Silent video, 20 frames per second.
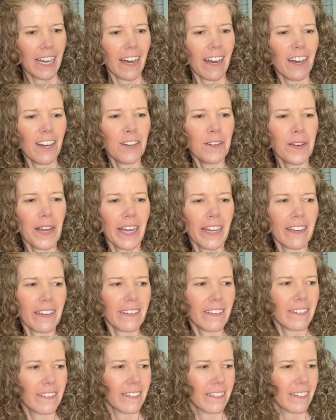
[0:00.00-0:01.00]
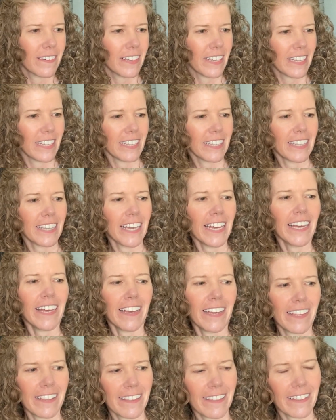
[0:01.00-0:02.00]
Okay,
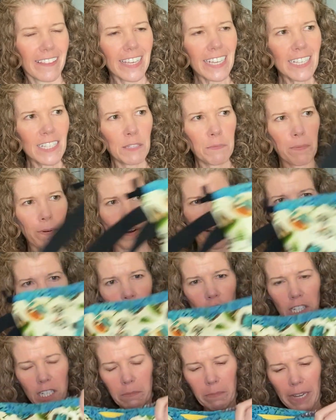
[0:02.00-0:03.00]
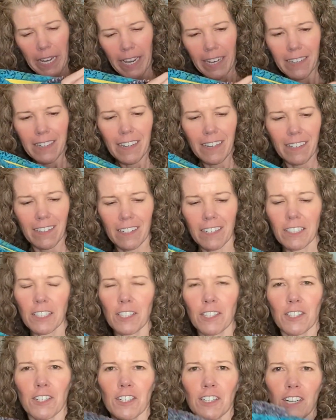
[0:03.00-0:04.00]
then this project bag, I'll
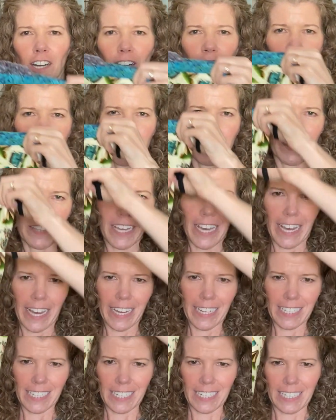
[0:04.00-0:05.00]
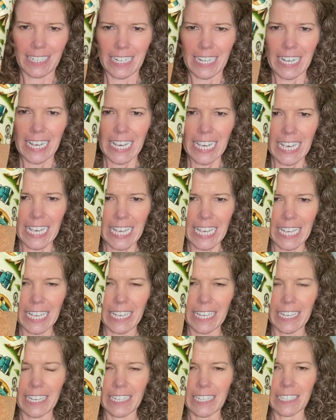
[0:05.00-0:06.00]
start off with that,
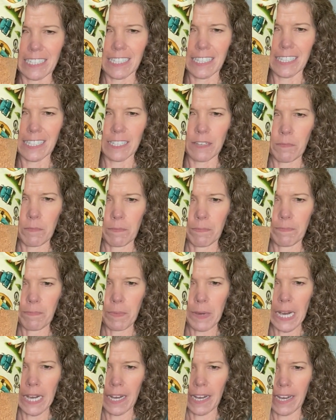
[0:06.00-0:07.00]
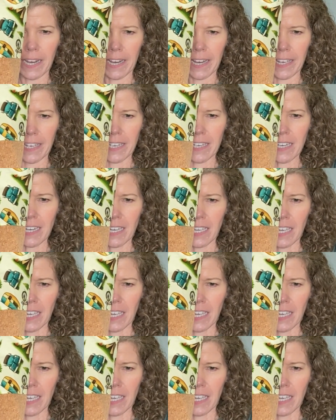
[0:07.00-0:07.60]
is by